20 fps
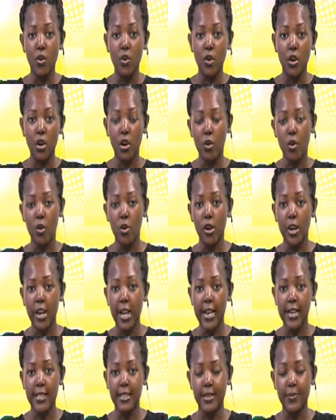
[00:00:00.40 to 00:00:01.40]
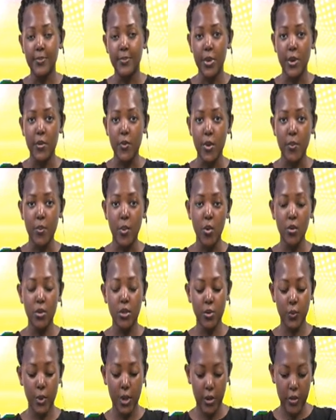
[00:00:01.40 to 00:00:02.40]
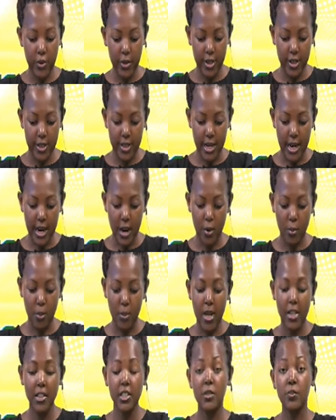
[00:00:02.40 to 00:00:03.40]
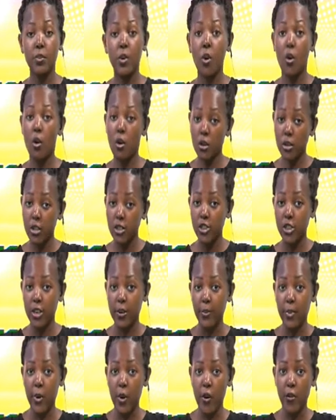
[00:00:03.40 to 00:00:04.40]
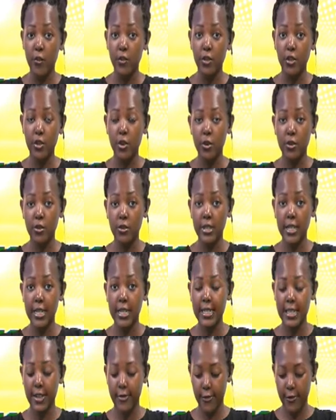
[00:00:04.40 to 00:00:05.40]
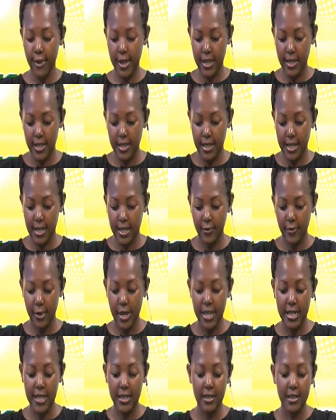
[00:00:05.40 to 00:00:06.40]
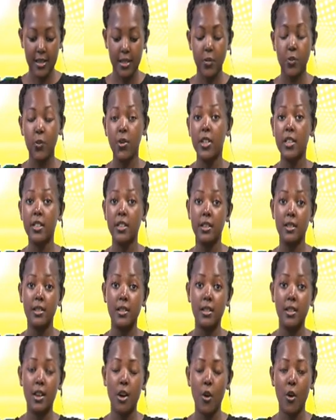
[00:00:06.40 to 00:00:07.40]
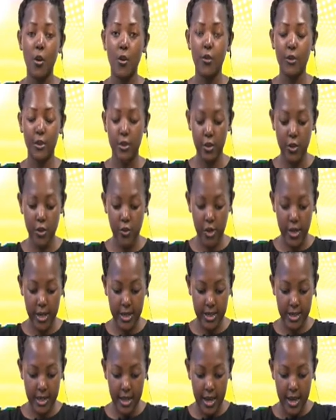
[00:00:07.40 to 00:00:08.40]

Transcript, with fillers: more on SMB reports, we look at how multiple ownership of stores is affecting vendors that were just off the street